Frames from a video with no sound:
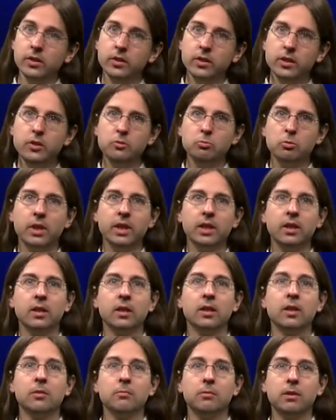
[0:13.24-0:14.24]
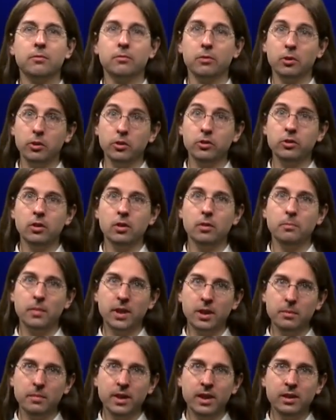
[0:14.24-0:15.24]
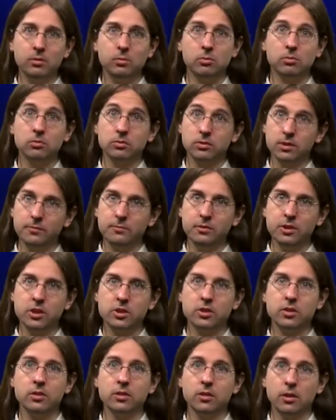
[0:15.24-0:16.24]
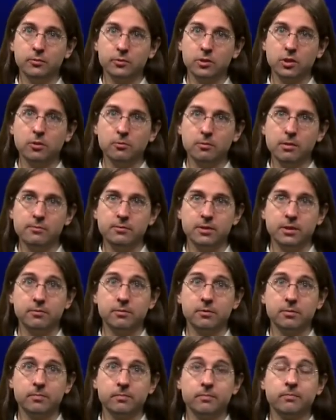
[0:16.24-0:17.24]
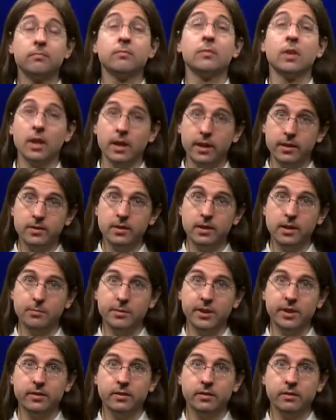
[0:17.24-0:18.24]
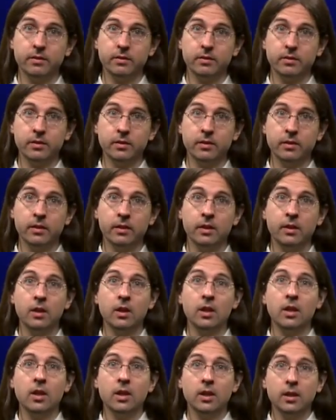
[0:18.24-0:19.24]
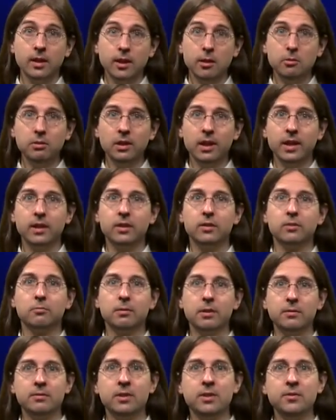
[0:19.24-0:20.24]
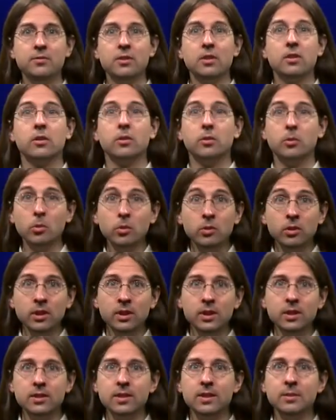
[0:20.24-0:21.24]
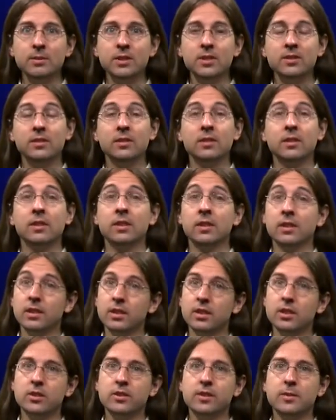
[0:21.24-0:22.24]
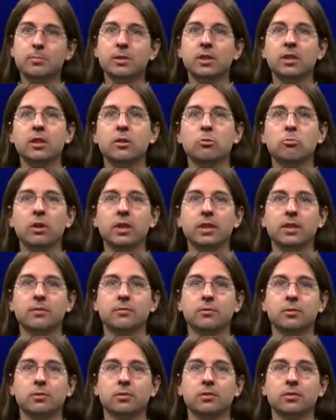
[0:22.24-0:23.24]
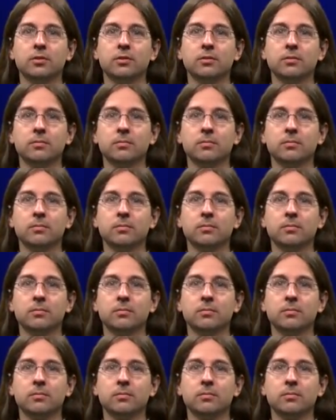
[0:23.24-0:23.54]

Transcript: This week, we have learned a mathematical definition of the derivative as a limit. Calculating derivatives using this limit is typically quite difficult.